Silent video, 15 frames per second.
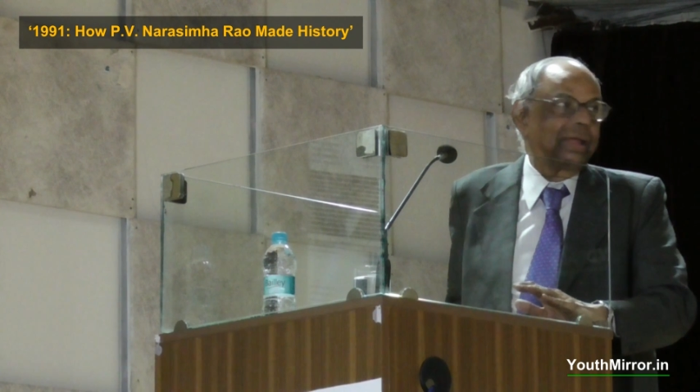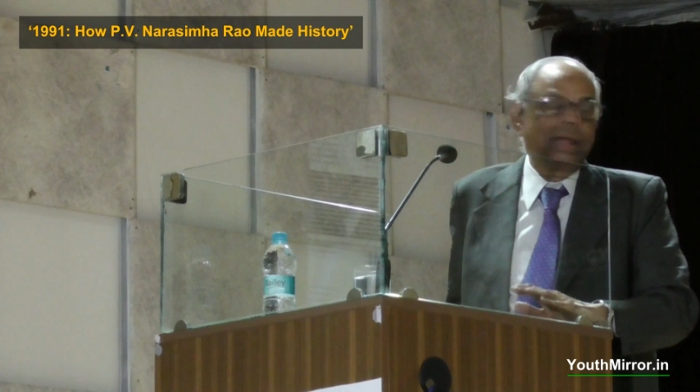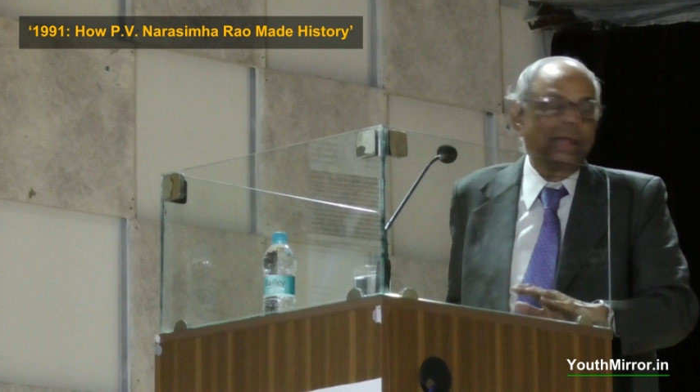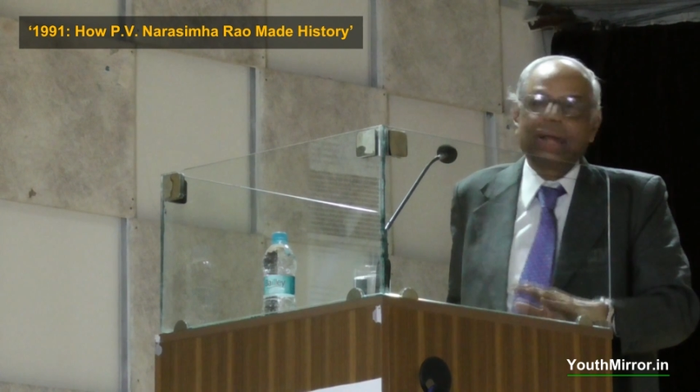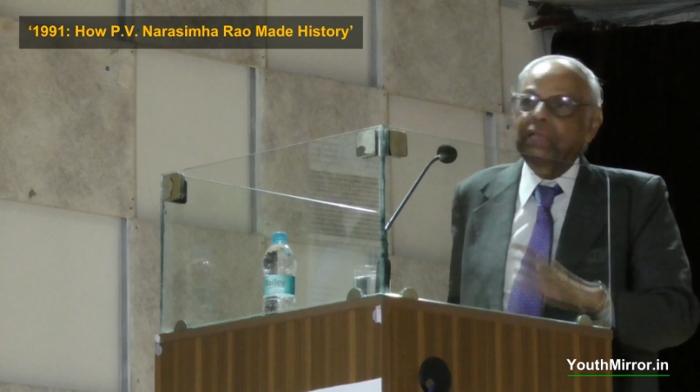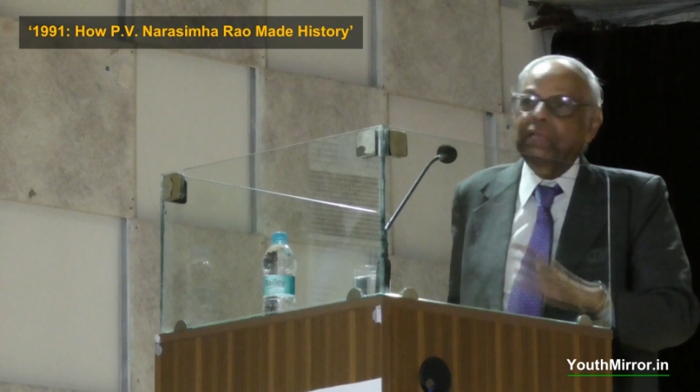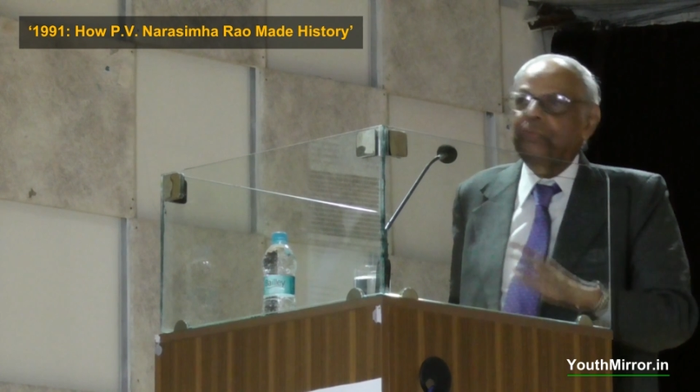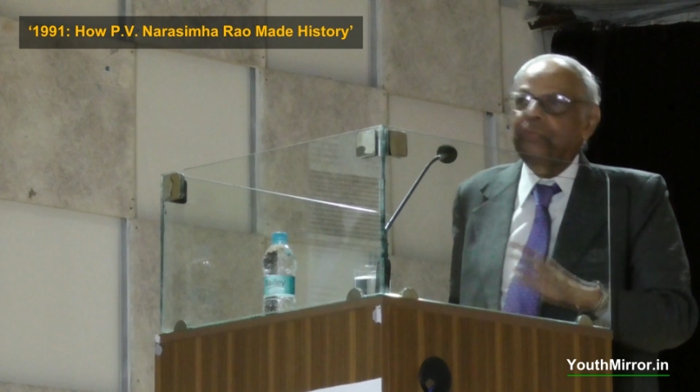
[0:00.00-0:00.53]

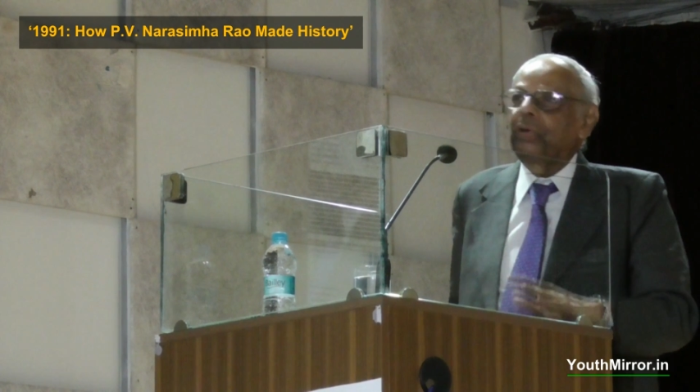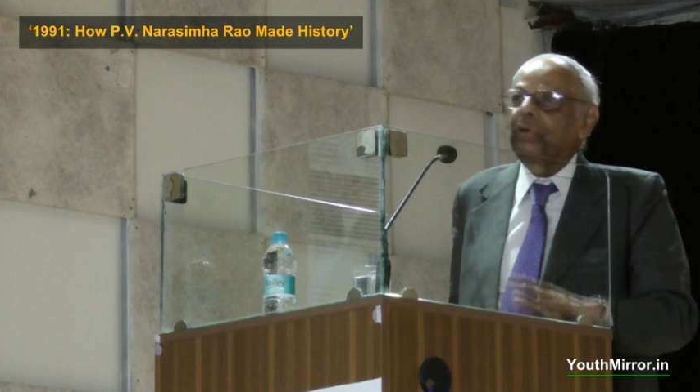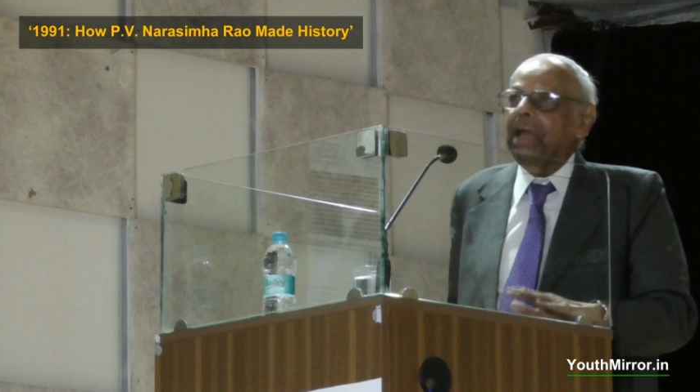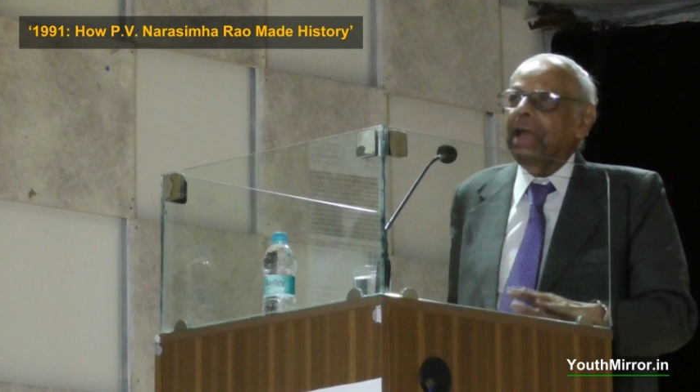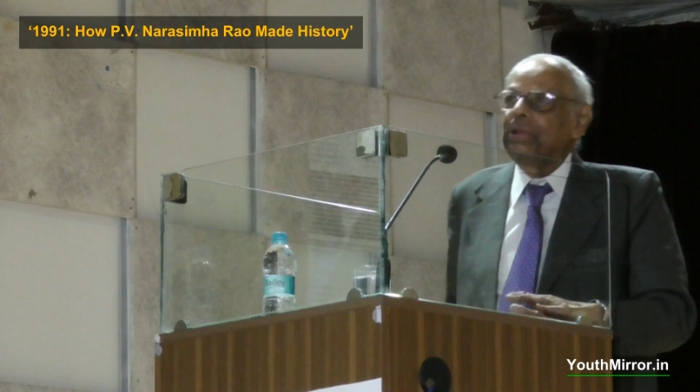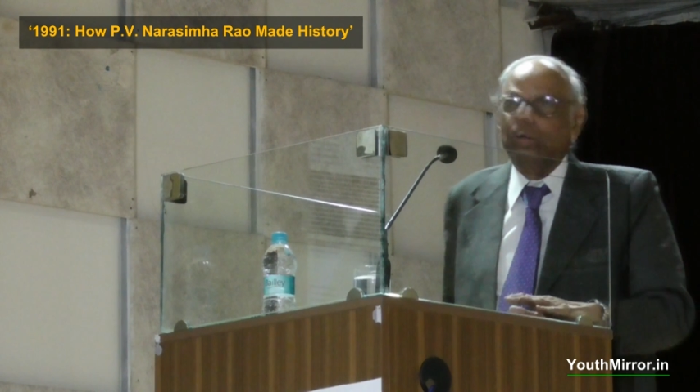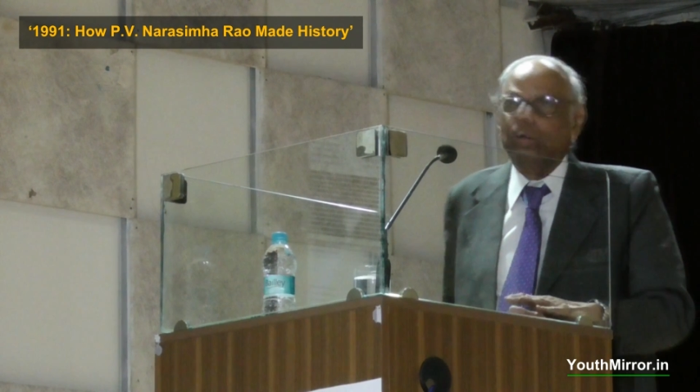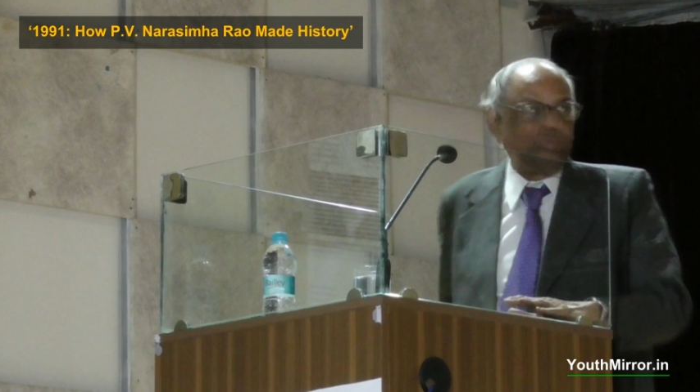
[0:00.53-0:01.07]
And therefore, I
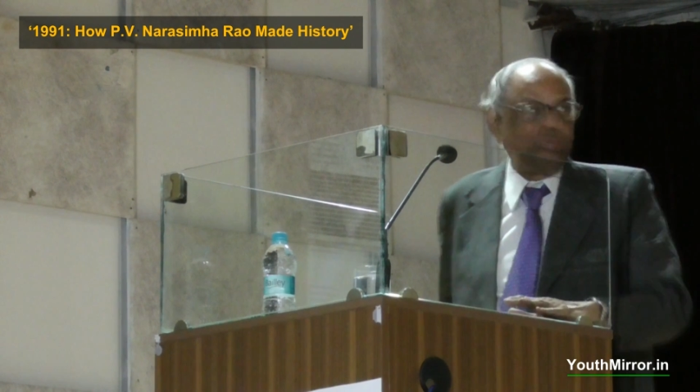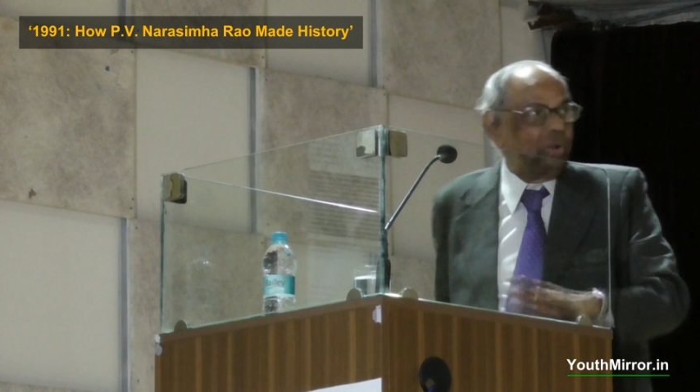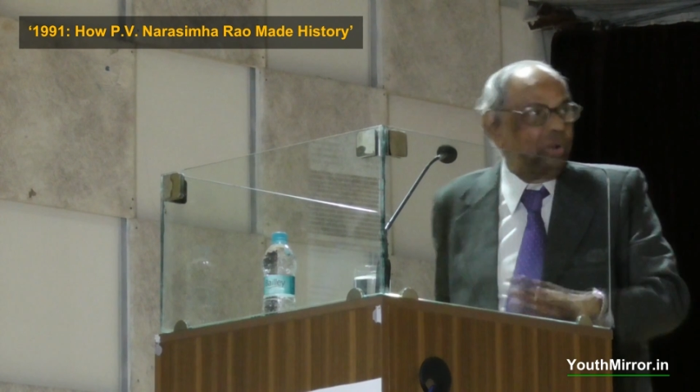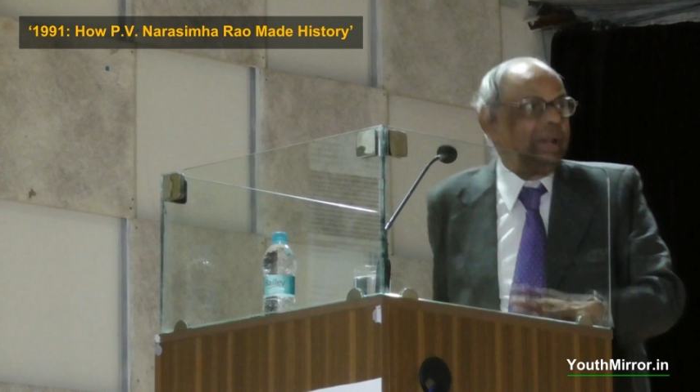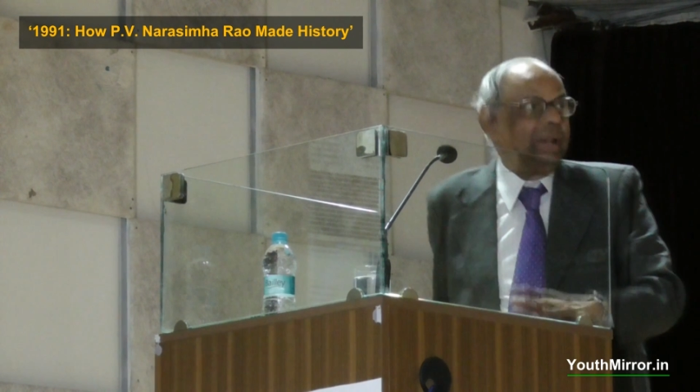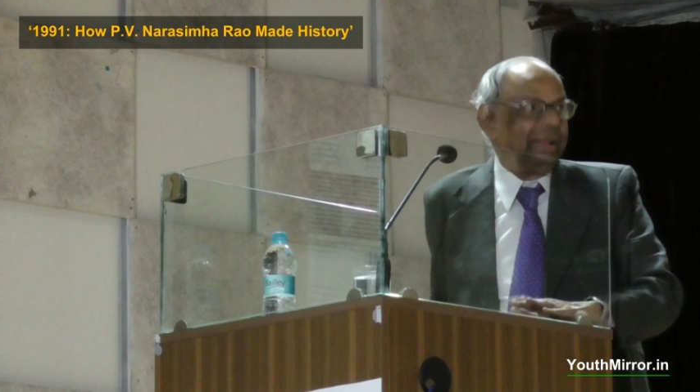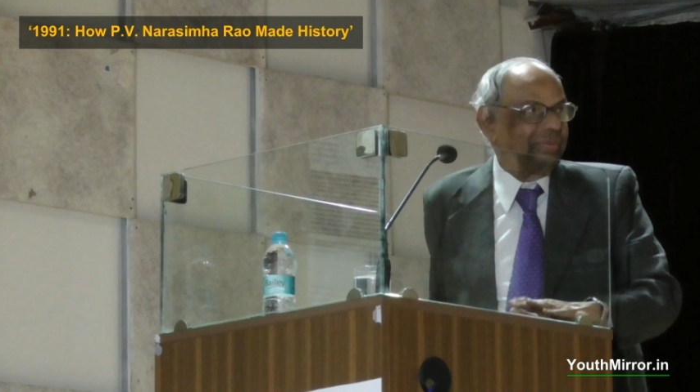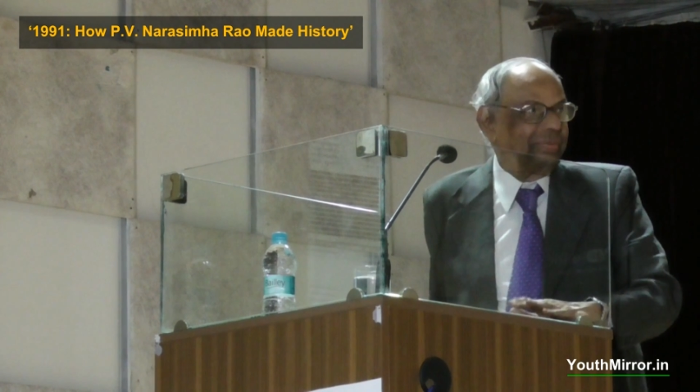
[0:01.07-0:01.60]
know fully